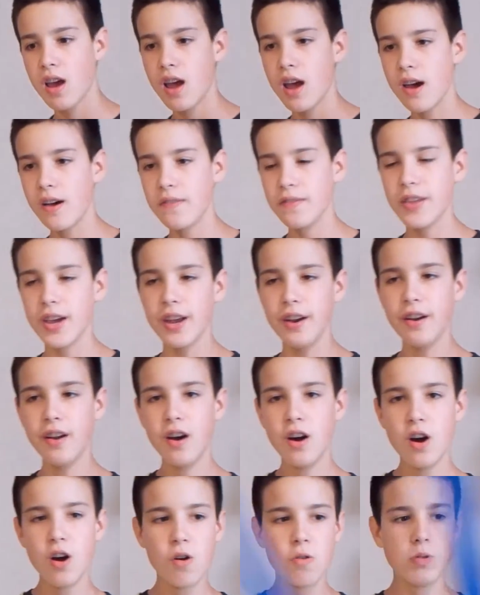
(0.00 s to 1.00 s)
and then
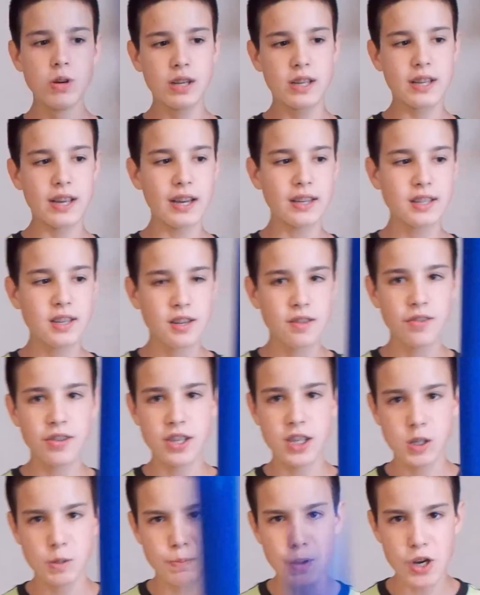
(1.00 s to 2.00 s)
we get the
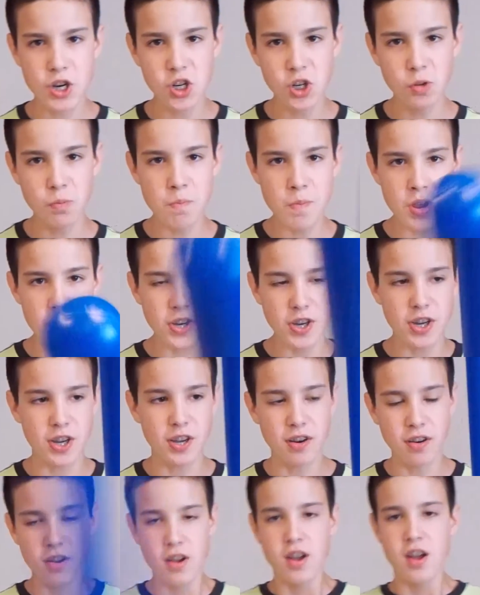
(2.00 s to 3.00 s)
special minion,